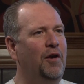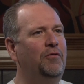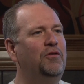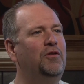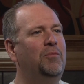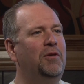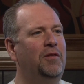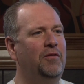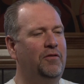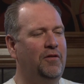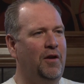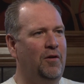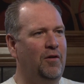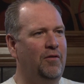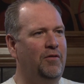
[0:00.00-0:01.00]
Loves to be the
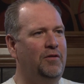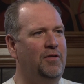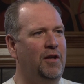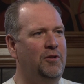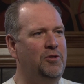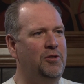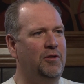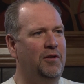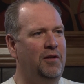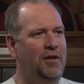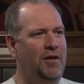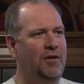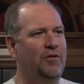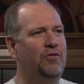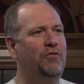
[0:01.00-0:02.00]
center of attention.
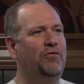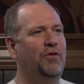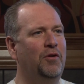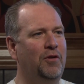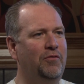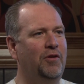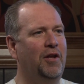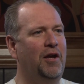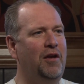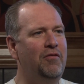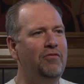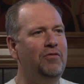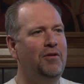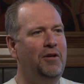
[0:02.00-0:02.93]
He is full of life.